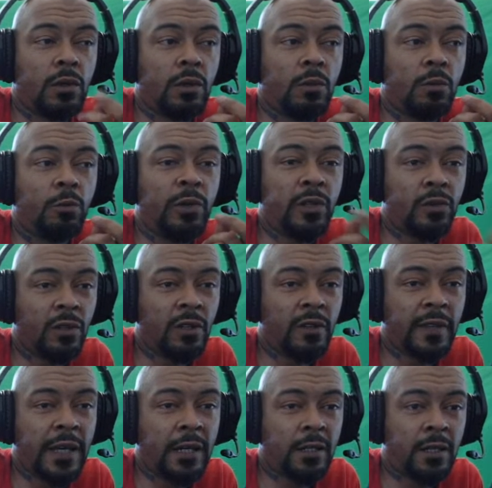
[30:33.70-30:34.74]
with all of
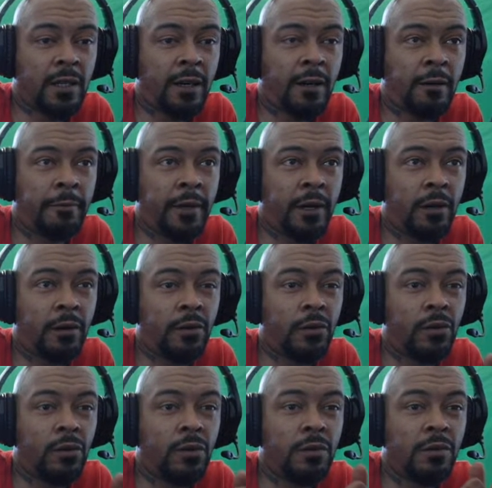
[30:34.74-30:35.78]
that set up now,
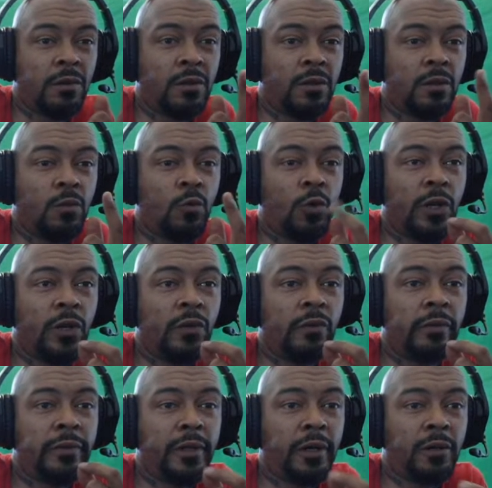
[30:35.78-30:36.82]
what you
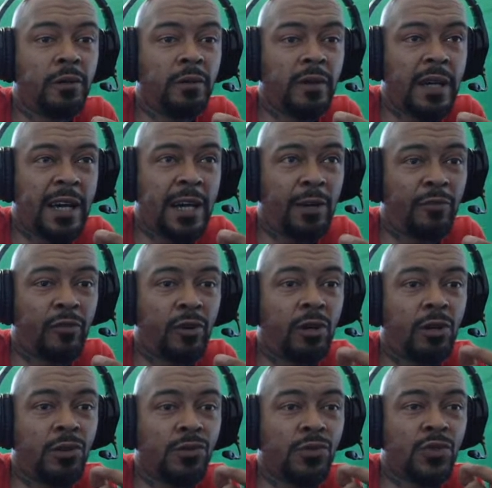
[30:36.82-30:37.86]
don't have are
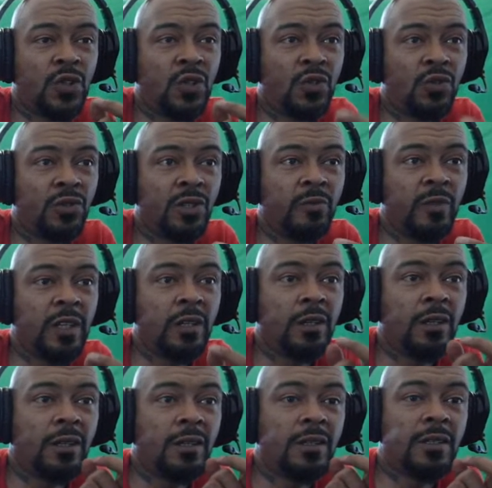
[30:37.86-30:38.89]
your
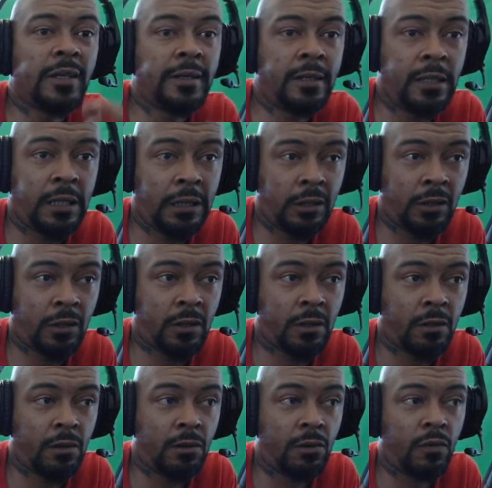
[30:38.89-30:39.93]
streaming settings,
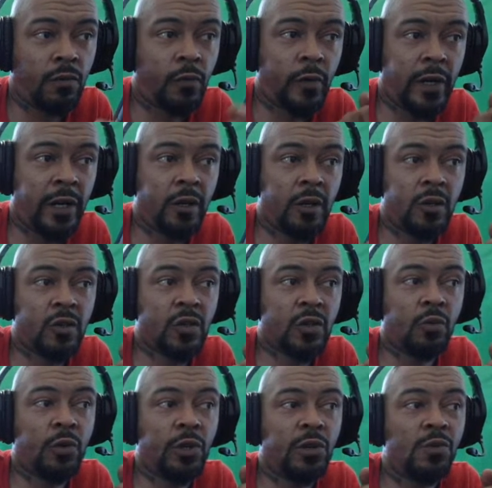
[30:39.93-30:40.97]
right? So
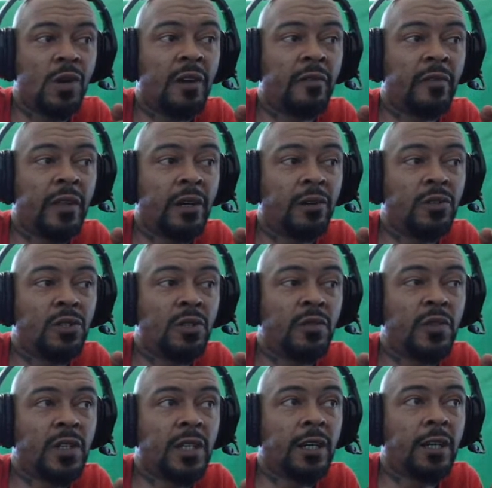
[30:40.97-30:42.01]
what you have now is you've
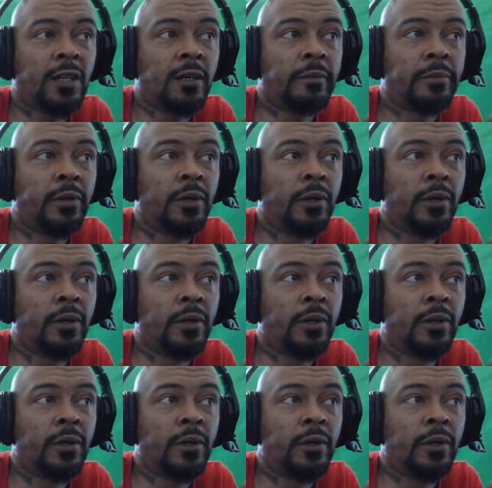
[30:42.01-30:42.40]
set up